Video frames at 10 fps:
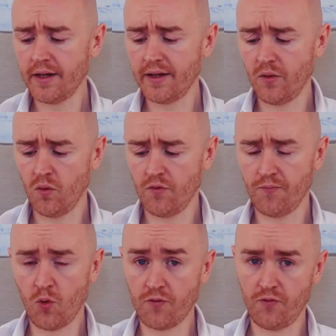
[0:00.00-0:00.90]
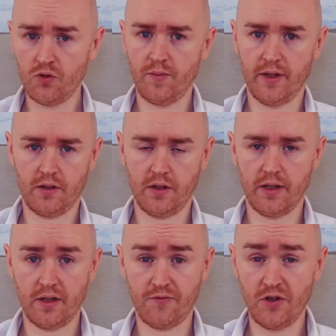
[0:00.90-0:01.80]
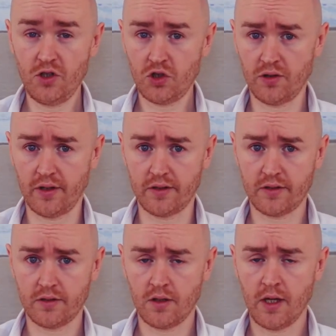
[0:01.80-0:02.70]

Now, more fundamentally, and I'll finish on this,